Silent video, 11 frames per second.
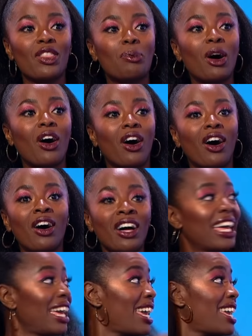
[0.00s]
the bar,
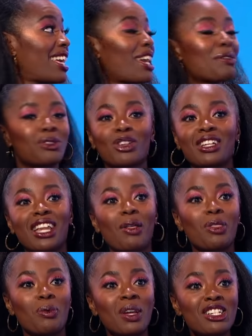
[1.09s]
he keeps looking out
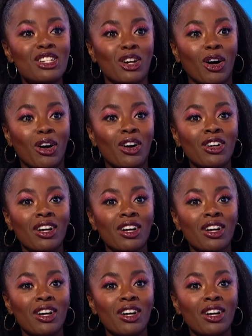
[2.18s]
the window. Looking